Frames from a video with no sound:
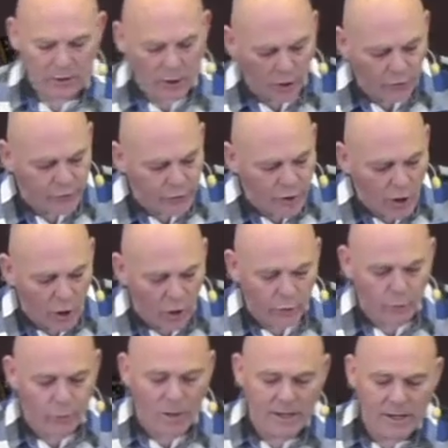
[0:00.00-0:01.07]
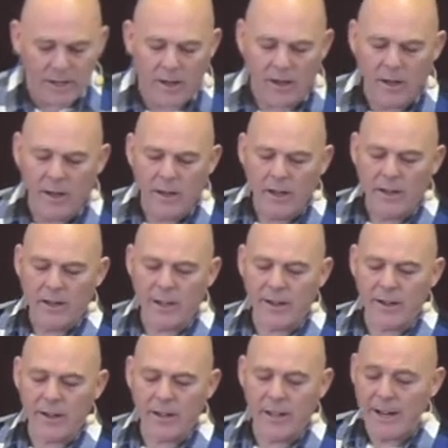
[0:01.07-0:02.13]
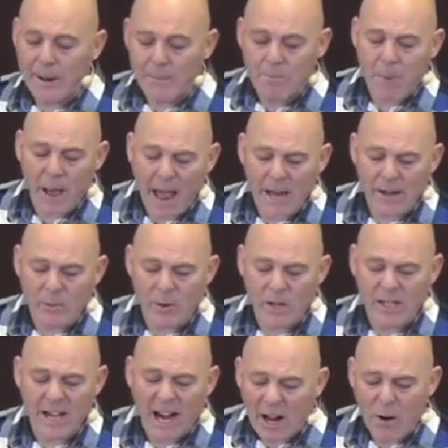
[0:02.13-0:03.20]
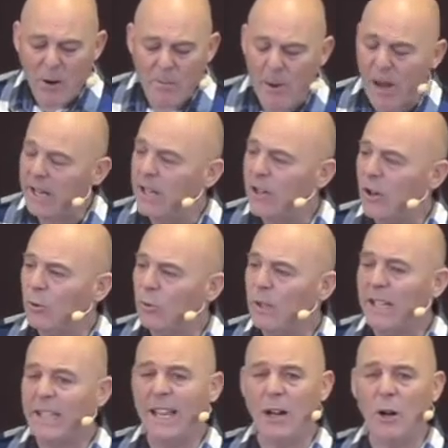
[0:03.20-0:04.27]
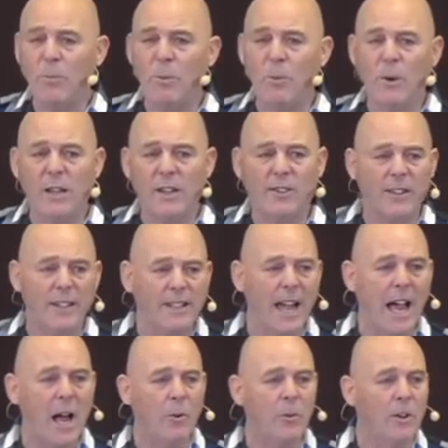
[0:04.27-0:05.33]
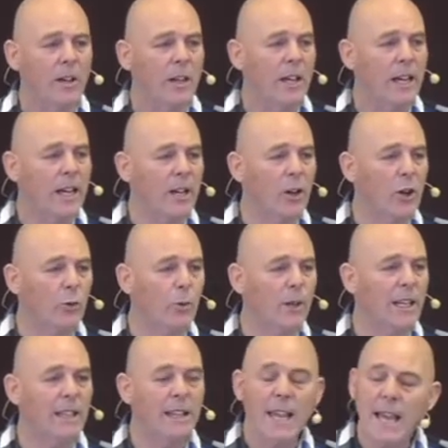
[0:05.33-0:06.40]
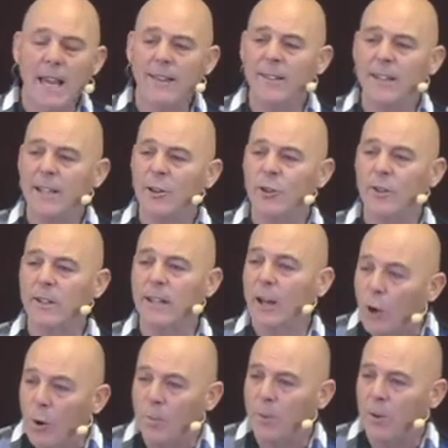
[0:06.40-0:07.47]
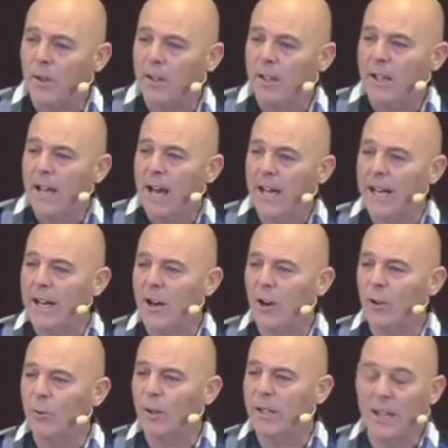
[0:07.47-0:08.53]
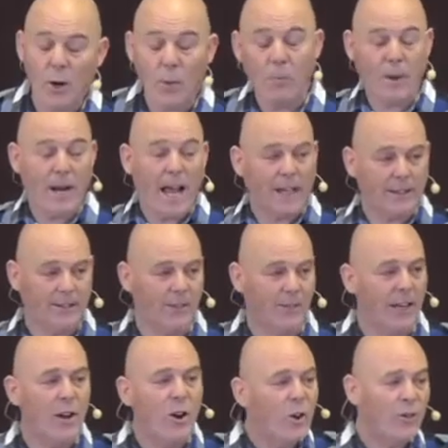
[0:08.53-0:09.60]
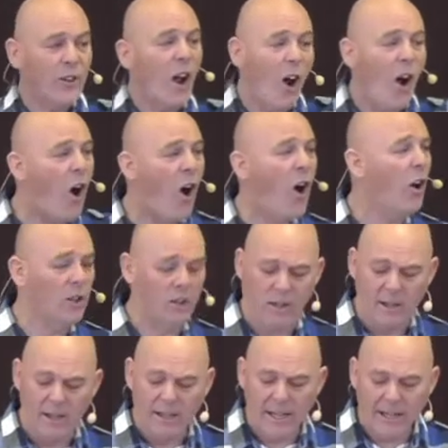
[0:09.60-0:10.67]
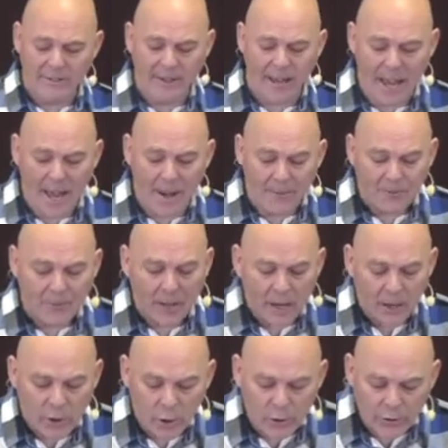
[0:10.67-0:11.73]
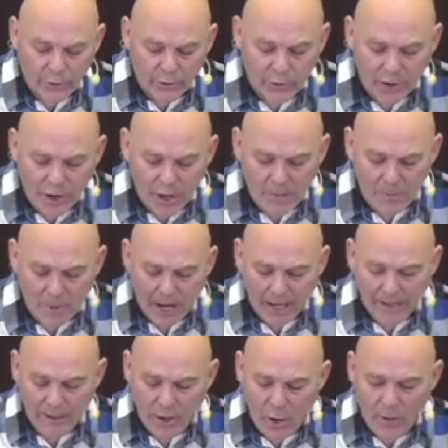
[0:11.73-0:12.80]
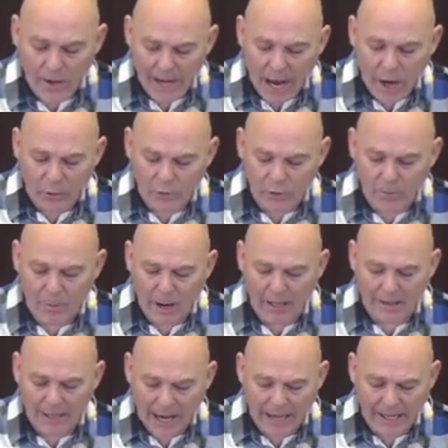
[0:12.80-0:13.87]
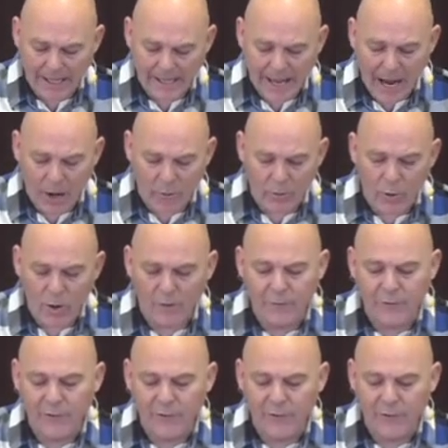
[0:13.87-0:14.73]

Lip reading: God knows when you're in bed and when you're out of bed. He knows when you get up and when you sit down. He knows when you're lazy and you should get up. And he knows when you're up and active. He knows it all. He's there. You discern my going out and my lying down. You are